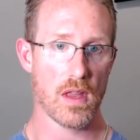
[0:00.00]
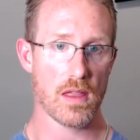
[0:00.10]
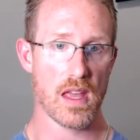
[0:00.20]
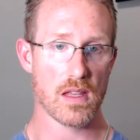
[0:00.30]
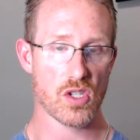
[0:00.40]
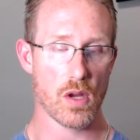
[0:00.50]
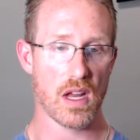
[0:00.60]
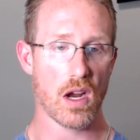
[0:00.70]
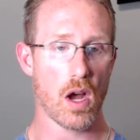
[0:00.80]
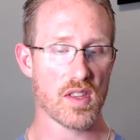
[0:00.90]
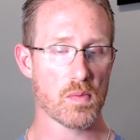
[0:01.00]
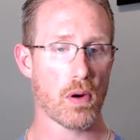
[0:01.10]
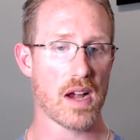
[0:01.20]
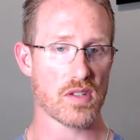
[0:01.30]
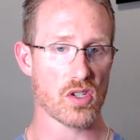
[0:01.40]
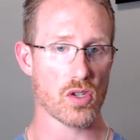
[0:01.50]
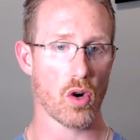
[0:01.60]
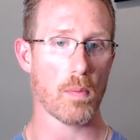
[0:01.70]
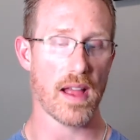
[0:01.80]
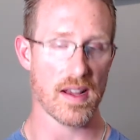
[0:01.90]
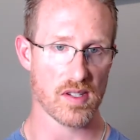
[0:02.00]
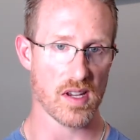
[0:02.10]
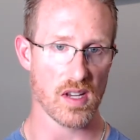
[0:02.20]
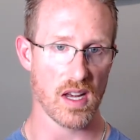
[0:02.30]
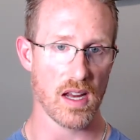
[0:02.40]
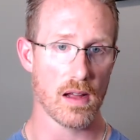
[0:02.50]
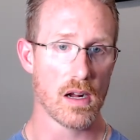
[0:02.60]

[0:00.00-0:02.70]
So they call this process neuroplasticity.